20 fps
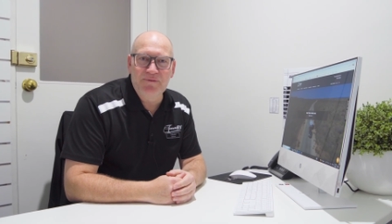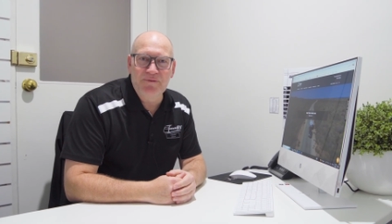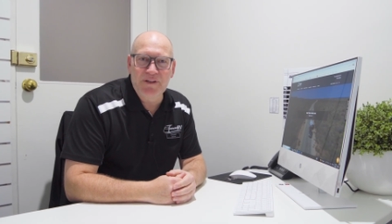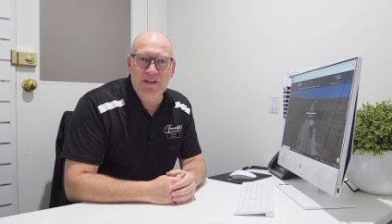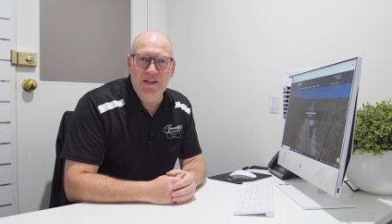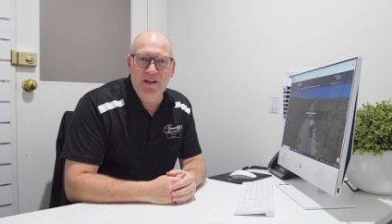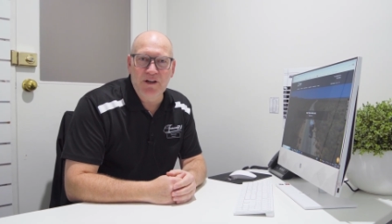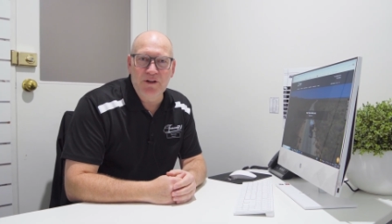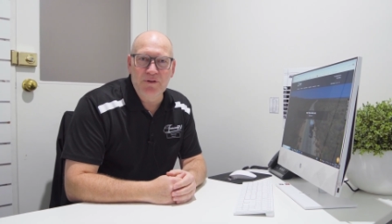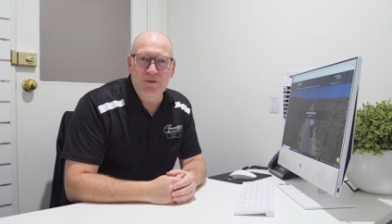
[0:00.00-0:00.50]

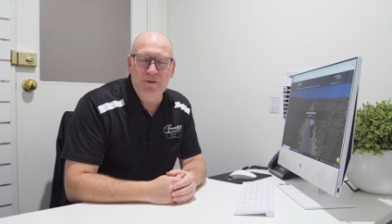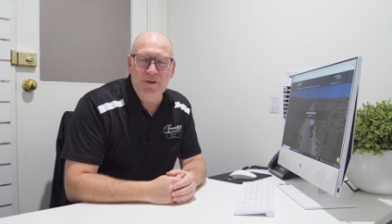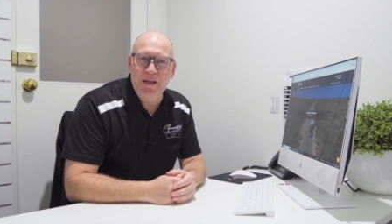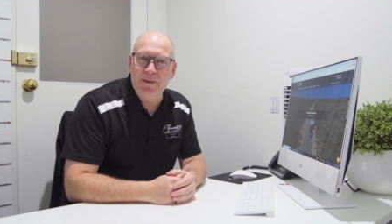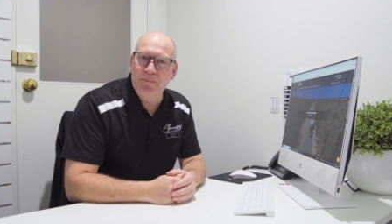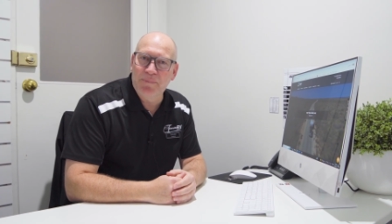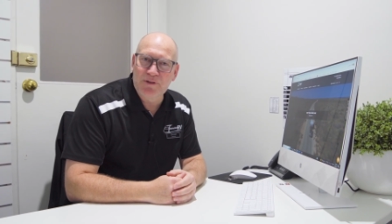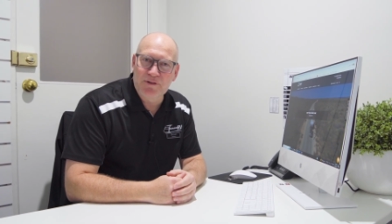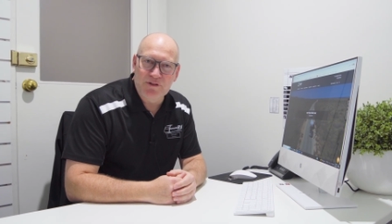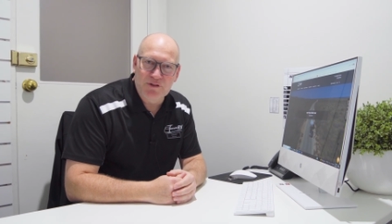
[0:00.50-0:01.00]
video
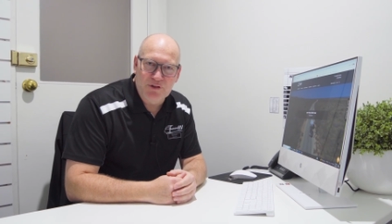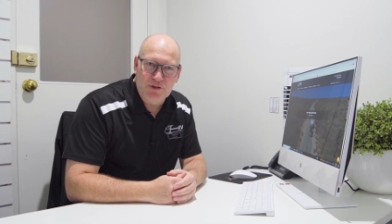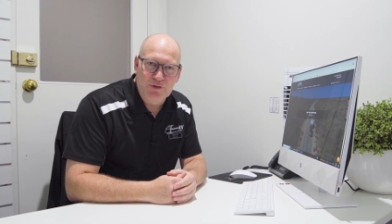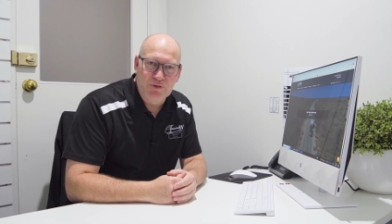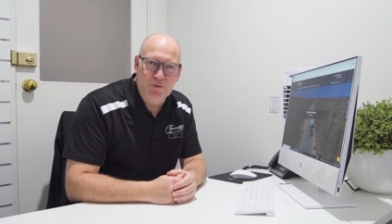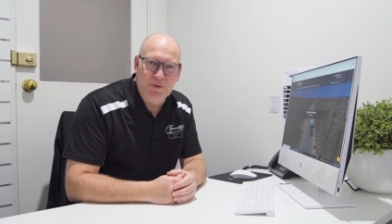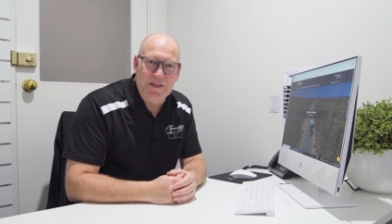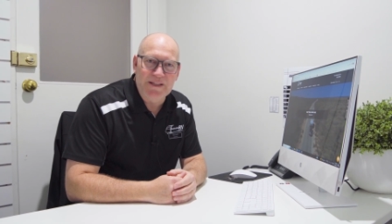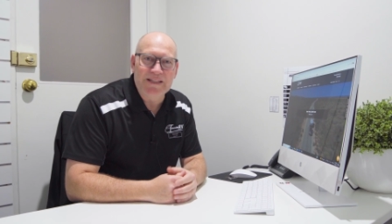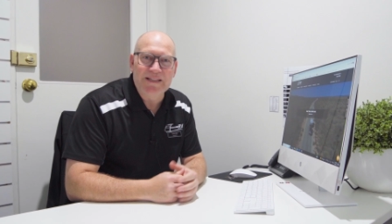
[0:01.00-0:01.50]
number
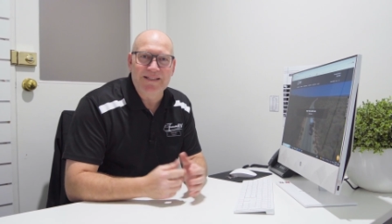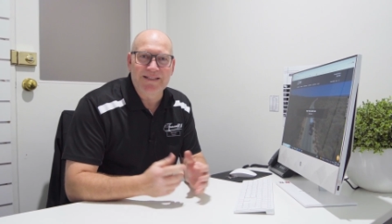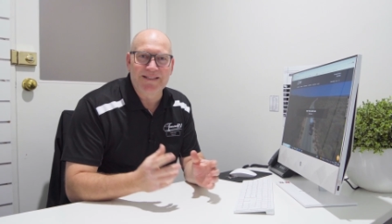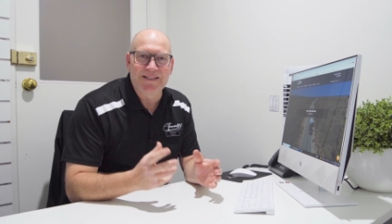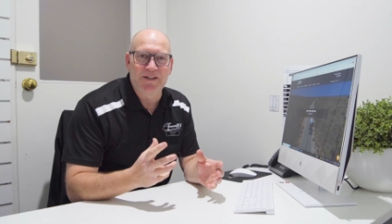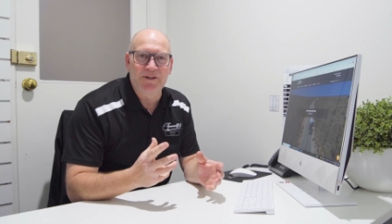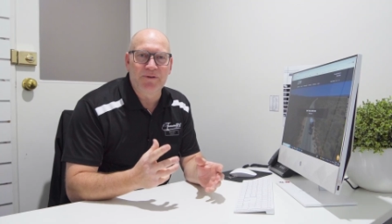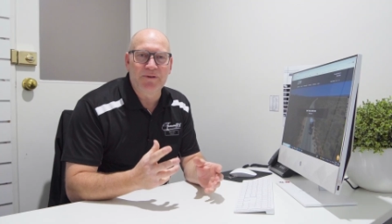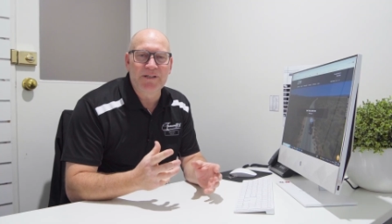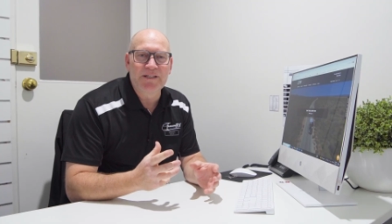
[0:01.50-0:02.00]
2 in this
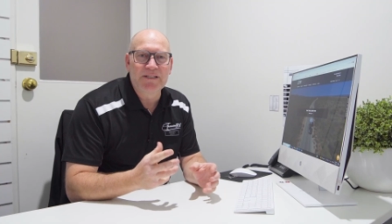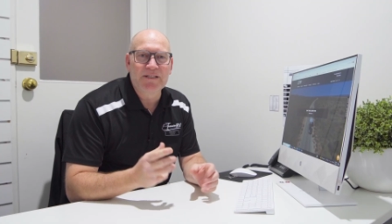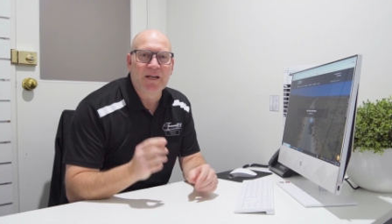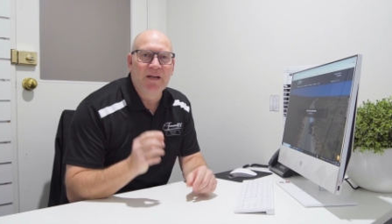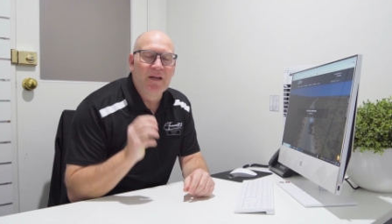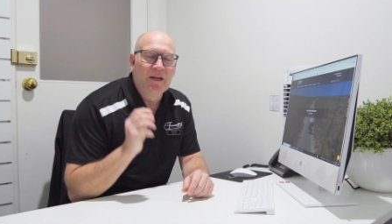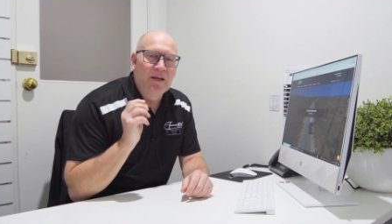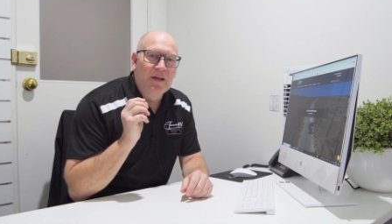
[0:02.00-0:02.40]
series,